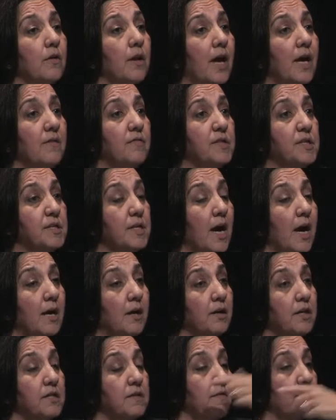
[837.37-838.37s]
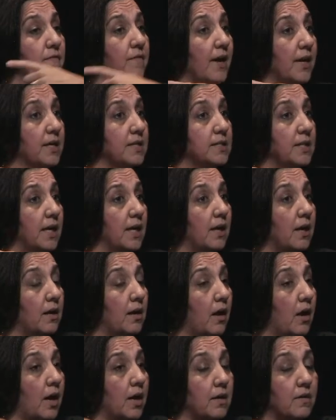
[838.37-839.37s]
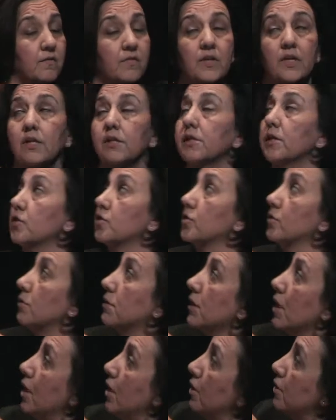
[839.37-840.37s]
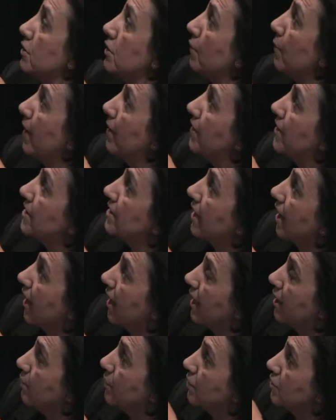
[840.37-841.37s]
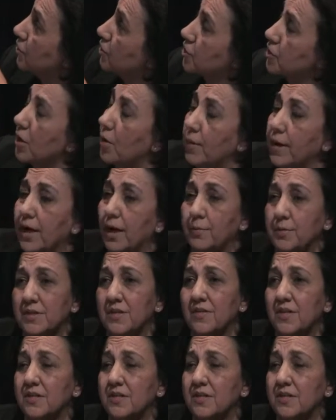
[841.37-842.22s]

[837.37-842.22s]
lifestyle is affecting a lot of these issues. So by the time you're showing up to the